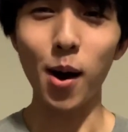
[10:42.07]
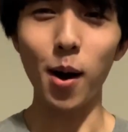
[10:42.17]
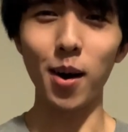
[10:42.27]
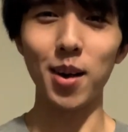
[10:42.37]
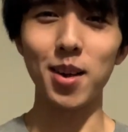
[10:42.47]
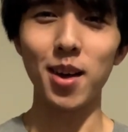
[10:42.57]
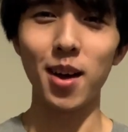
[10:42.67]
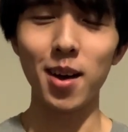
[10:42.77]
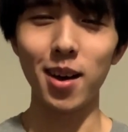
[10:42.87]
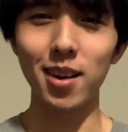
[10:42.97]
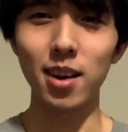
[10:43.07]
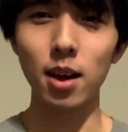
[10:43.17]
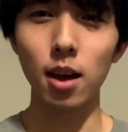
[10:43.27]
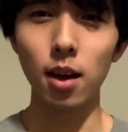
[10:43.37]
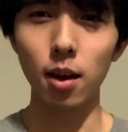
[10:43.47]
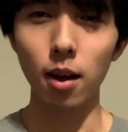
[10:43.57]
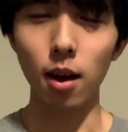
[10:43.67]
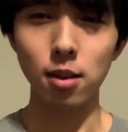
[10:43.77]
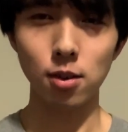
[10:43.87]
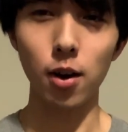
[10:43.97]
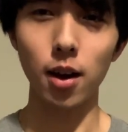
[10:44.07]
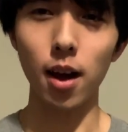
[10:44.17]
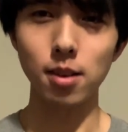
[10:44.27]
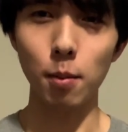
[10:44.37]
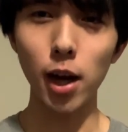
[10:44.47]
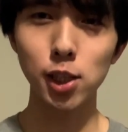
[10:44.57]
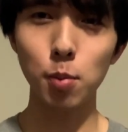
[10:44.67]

uh, sorry guys, I'm actually